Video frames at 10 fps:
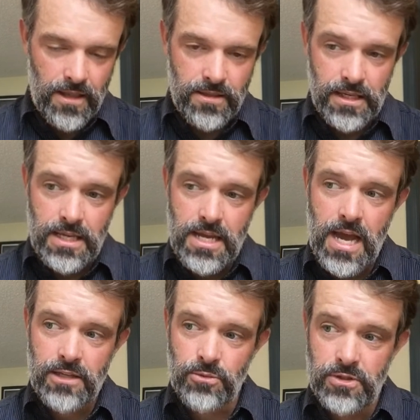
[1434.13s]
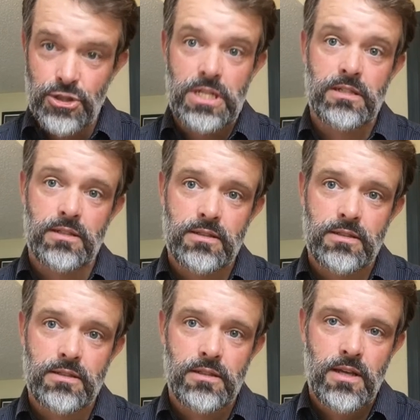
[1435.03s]
that he has with
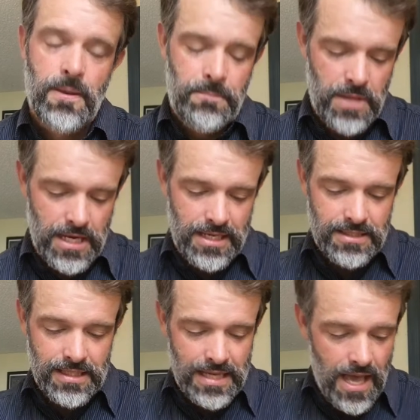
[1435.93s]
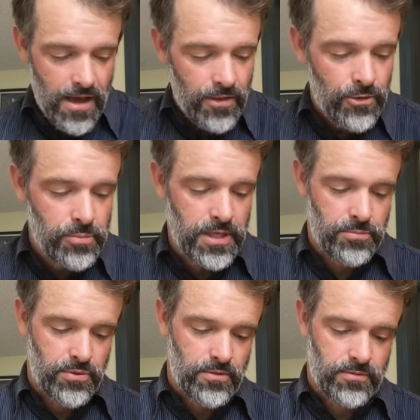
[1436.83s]
Jesus. And he's led other
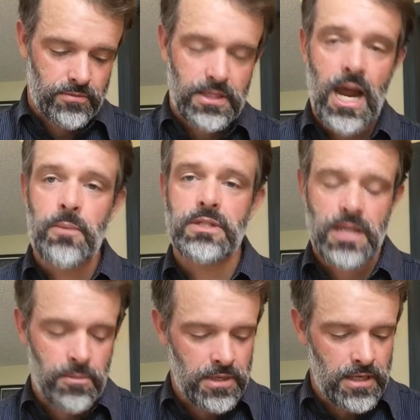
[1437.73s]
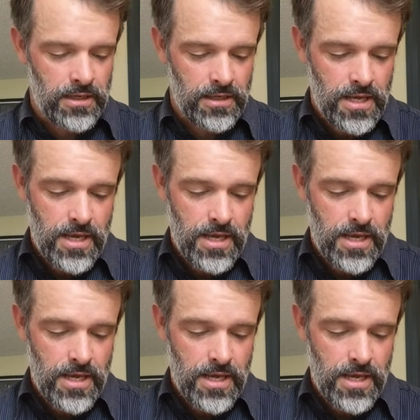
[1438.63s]
people time and time again